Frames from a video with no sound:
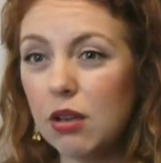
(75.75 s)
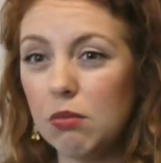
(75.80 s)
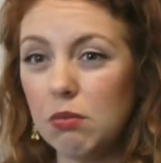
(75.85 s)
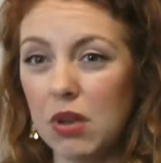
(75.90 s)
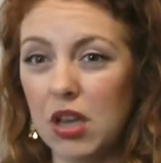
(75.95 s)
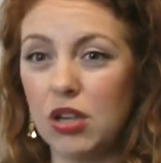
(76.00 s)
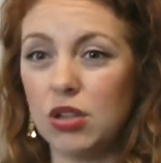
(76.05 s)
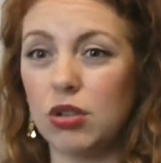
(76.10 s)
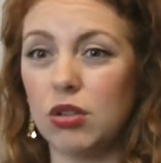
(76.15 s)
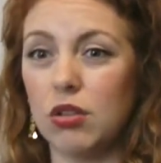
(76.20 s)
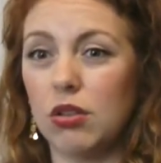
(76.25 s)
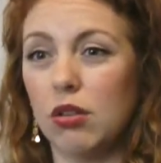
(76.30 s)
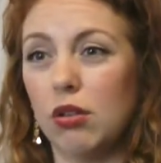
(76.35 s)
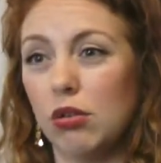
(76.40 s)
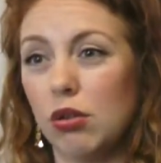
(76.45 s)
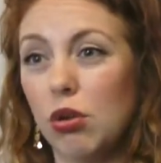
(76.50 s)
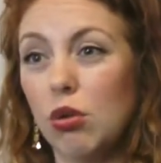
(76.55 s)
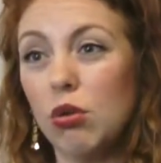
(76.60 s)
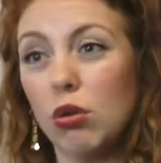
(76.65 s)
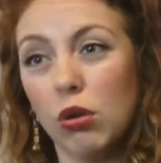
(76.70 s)
make sure that the
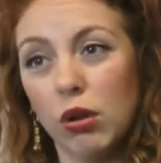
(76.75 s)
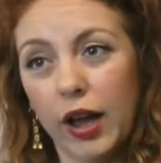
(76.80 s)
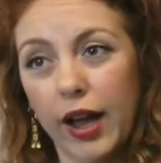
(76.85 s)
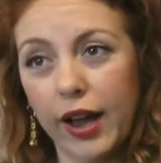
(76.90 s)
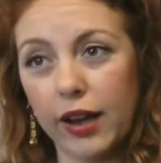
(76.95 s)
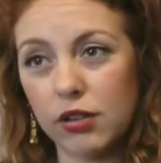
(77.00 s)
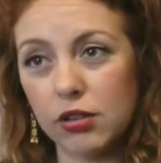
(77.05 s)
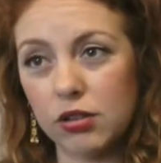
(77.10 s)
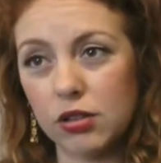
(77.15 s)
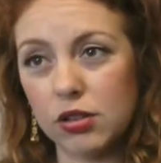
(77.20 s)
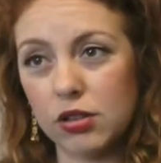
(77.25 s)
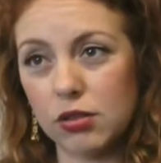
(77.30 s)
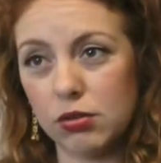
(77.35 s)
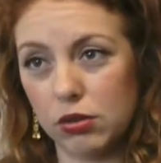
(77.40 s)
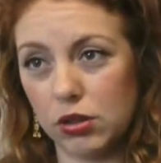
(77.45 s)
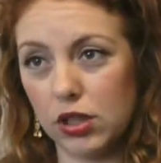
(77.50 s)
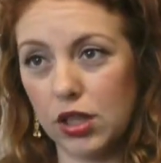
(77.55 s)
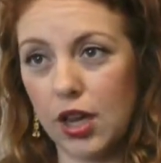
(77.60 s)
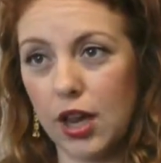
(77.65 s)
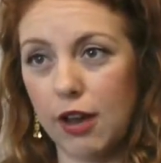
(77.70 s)
local actors
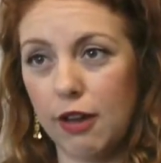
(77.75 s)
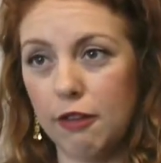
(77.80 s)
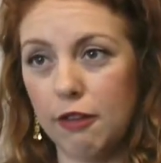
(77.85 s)
really